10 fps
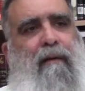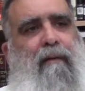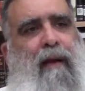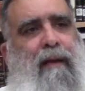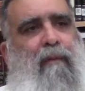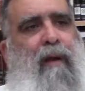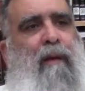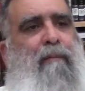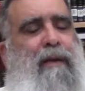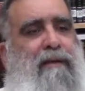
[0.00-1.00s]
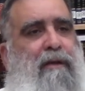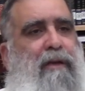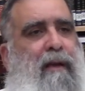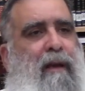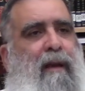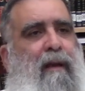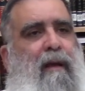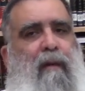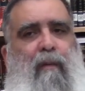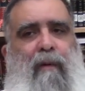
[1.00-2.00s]
Right? We're in Pesach Sheni.
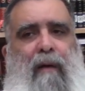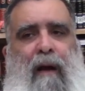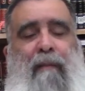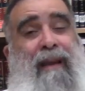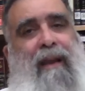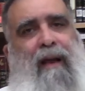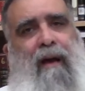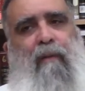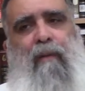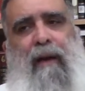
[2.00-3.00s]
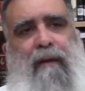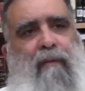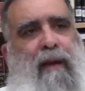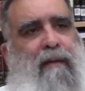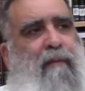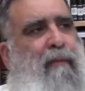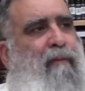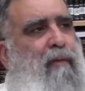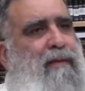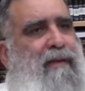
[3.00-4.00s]
We write, I mean, yeah, we write right
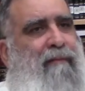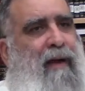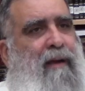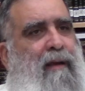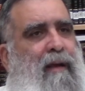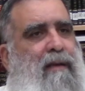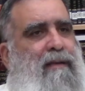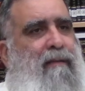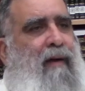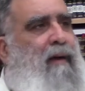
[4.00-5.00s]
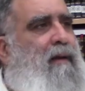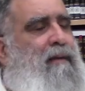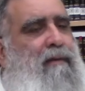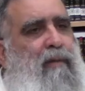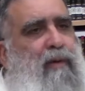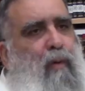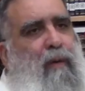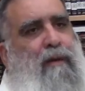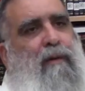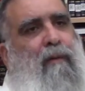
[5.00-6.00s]
before Sivan. Sivan is we two
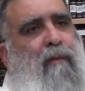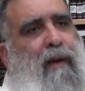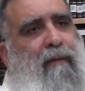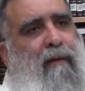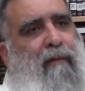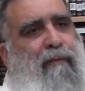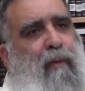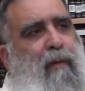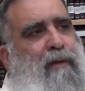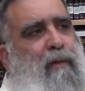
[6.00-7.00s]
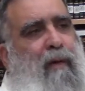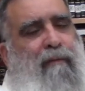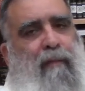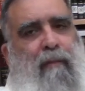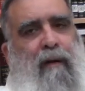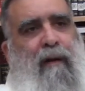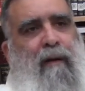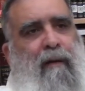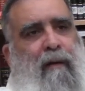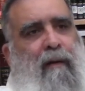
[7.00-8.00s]
weeks or whatever, a few weeks away from,
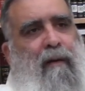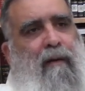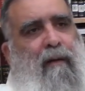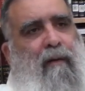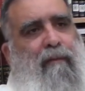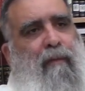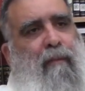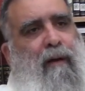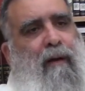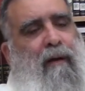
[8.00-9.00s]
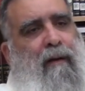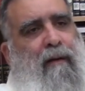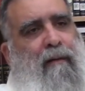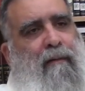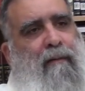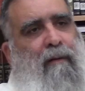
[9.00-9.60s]
uh, you know, from uh,